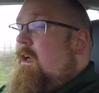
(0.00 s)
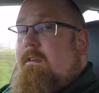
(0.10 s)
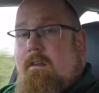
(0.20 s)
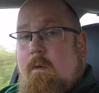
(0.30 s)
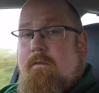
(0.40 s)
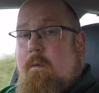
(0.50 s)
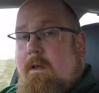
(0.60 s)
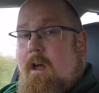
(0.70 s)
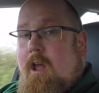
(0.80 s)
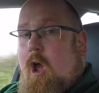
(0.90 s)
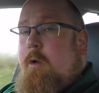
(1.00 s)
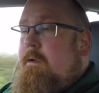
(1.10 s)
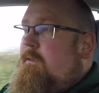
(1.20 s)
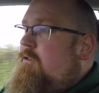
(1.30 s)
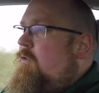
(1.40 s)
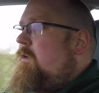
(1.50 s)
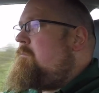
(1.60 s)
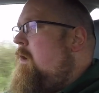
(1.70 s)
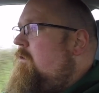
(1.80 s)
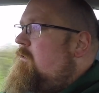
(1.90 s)
So everyone, I hope you've enjoyed
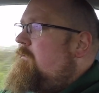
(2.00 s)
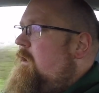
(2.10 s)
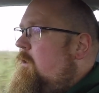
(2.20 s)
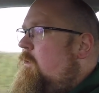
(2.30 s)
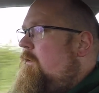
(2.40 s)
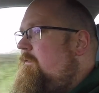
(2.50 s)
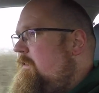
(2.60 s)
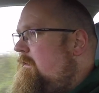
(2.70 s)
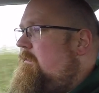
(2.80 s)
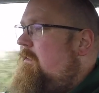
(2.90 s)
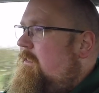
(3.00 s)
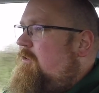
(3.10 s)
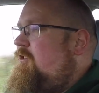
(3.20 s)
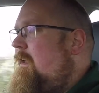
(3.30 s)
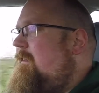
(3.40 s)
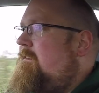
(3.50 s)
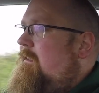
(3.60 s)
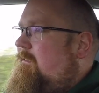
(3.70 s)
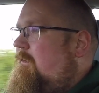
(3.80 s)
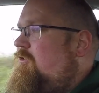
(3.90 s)
my review of the
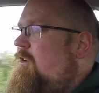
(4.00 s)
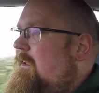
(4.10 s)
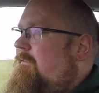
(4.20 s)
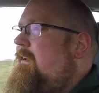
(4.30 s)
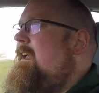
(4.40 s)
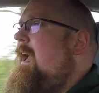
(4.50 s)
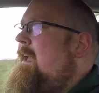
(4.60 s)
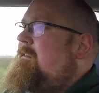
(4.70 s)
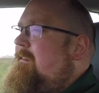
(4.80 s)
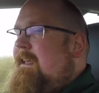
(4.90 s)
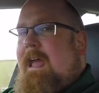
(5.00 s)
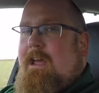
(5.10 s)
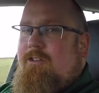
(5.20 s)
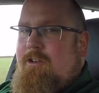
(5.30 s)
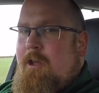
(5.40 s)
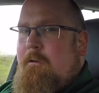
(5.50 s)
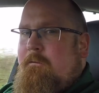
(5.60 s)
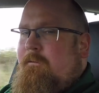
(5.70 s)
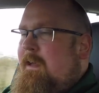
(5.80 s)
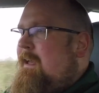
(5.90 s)
Genesis GV80
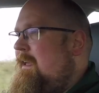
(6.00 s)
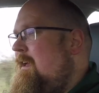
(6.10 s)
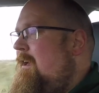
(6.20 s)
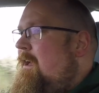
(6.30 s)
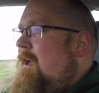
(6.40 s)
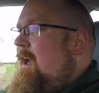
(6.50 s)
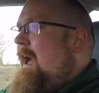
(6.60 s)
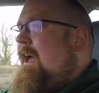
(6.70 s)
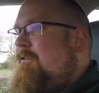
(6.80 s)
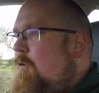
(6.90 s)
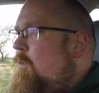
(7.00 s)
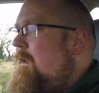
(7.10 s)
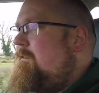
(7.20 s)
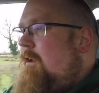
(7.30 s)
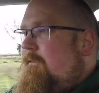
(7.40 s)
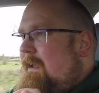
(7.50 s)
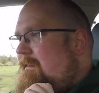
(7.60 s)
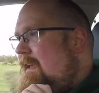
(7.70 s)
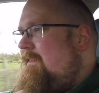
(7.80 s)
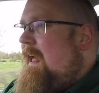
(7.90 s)
SUV. As always, don't forget
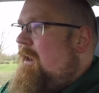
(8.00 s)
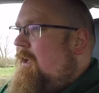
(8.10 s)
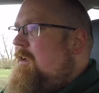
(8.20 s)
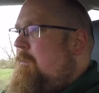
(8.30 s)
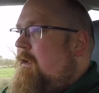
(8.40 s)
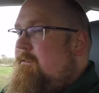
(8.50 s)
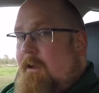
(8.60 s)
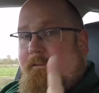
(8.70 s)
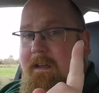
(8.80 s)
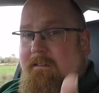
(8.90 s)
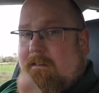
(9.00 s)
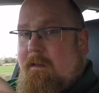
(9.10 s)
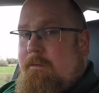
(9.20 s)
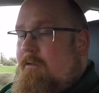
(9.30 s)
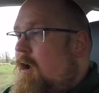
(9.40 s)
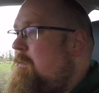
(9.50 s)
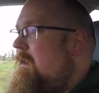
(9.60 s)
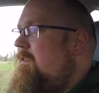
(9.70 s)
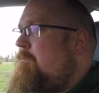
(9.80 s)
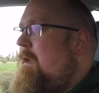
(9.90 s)
to hit that like button, don't forget to subscribe and
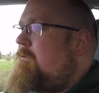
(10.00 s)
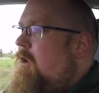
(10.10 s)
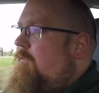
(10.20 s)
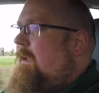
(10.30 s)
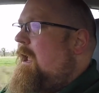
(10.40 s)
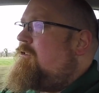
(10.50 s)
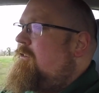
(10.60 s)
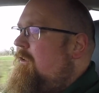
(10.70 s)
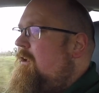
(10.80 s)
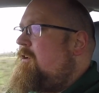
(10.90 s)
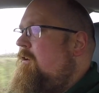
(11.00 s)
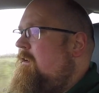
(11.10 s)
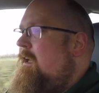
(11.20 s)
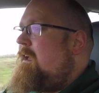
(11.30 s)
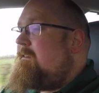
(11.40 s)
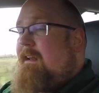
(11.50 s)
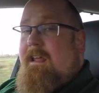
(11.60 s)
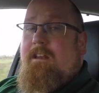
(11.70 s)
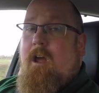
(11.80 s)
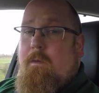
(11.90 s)
hit the bell notifications icon to let
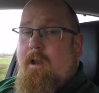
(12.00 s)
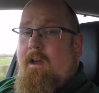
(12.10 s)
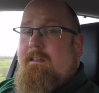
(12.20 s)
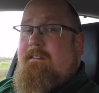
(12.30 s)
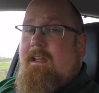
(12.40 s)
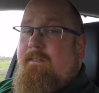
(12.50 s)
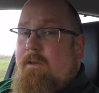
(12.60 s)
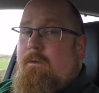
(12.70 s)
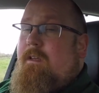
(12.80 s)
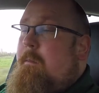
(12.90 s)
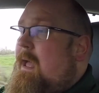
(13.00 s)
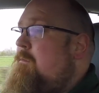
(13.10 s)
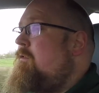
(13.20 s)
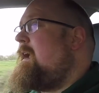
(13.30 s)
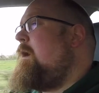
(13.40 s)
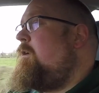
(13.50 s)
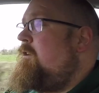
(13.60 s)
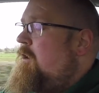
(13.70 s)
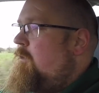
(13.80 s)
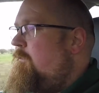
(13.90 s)
you know when I, Dave the Auto Bear, bring out a
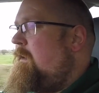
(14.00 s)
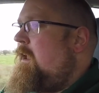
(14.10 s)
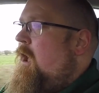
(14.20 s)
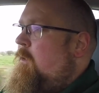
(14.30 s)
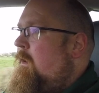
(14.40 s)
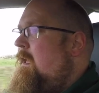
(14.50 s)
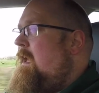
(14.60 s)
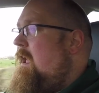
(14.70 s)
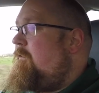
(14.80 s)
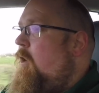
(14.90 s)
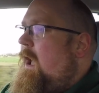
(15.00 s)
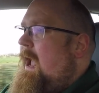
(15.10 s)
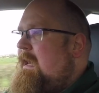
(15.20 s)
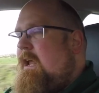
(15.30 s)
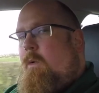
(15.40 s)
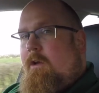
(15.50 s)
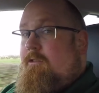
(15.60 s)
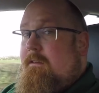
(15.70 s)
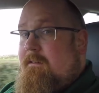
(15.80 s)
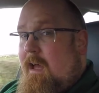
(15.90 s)
new video. If you've got any
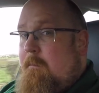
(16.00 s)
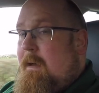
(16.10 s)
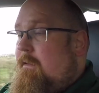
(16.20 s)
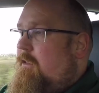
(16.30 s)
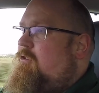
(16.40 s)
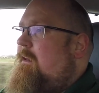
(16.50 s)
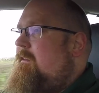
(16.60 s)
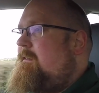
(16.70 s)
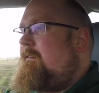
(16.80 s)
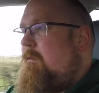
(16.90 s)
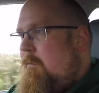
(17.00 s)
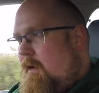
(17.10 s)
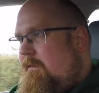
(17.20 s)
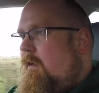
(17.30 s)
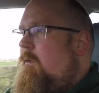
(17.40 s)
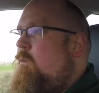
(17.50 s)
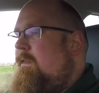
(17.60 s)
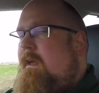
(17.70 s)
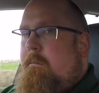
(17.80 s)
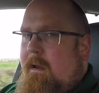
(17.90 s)
questions about the Genesis and my time
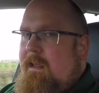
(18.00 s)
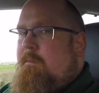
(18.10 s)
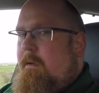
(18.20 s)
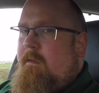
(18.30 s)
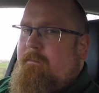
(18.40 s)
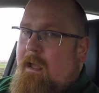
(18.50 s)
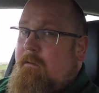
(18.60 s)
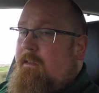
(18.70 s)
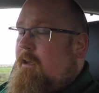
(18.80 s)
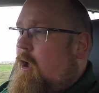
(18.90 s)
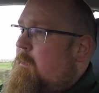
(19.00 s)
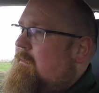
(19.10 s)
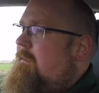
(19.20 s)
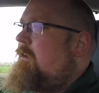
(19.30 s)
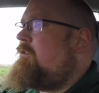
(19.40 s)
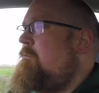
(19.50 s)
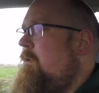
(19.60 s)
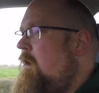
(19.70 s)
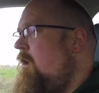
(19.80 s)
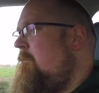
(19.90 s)
with it, please put them down in the comments section
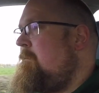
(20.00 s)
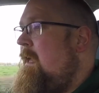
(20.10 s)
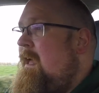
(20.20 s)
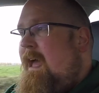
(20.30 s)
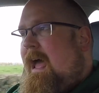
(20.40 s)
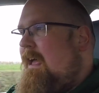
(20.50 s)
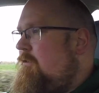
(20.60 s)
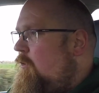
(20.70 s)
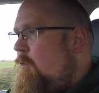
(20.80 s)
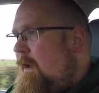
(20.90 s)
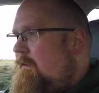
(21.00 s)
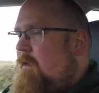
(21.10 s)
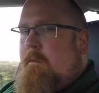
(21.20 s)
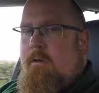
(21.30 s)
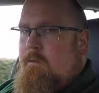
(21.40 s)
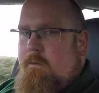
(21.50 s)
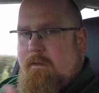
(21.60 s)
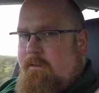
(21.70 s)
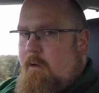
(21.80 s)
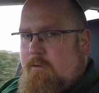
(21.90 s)
below. As always, I'm on all
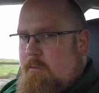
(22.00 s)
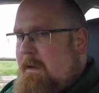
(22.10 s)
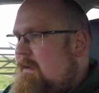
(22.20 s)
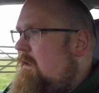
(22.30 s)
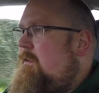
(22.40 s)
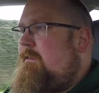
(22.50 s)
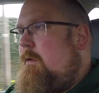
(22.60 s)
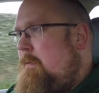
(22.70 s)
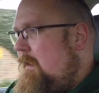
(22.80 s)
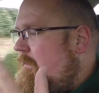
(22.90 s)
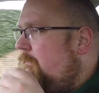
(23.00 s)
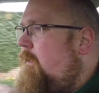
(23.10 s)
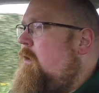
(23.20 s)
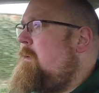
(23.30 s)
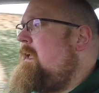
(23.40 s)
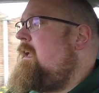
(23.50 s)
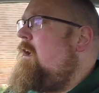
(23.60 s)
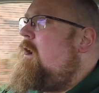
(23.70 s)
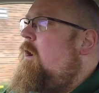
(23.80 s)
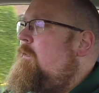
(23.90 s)
the social medias, so please follow me
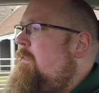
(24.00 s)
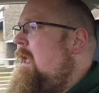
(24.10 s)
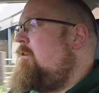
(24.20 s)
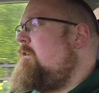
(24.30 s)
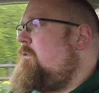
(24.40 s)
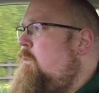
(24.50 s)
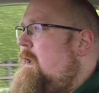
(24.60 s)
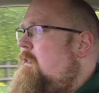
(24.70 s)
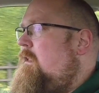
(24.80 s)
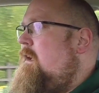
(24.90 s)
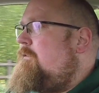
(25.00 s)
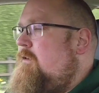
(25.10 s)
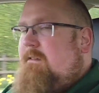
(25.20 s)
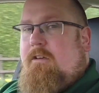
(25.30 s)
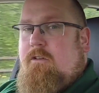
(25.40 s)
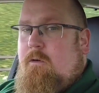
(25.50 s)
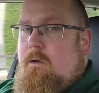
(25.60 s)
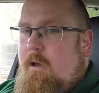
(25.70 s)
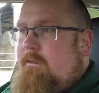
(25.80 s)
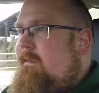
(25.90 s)
on there as well for additional
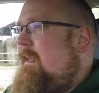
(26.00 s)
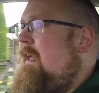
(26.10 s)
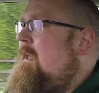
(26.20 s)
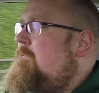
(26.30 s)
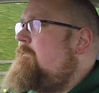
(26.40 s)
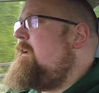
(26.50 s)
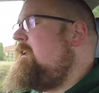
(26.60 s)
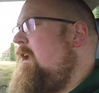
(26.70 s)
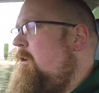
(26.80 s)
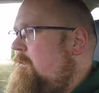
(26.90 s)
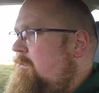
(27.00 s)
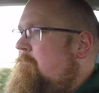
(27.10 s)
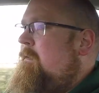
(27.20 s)
content and videos.